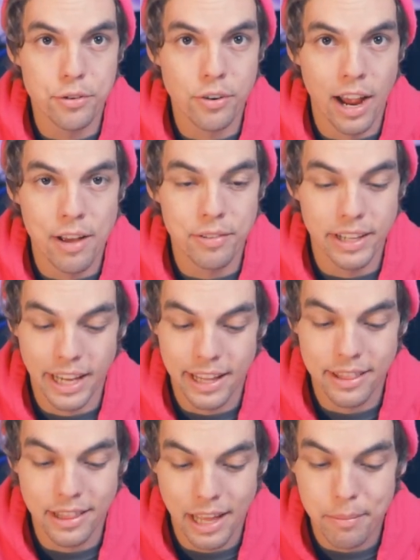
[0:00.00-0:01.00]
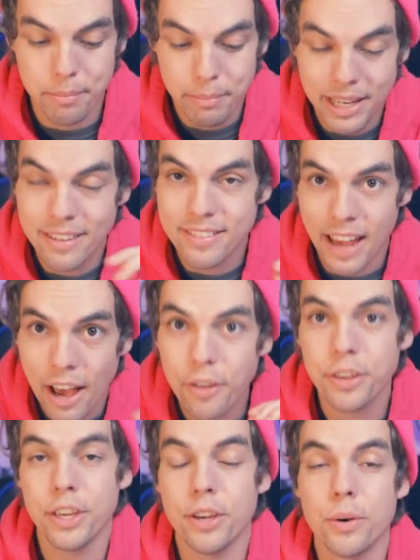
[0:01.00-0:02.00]
traveling. And let me
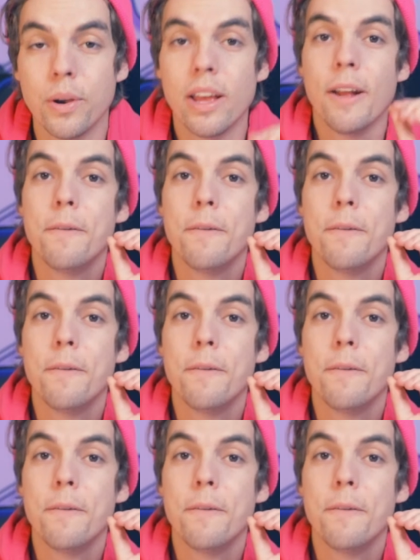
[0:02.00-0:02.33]
tell you,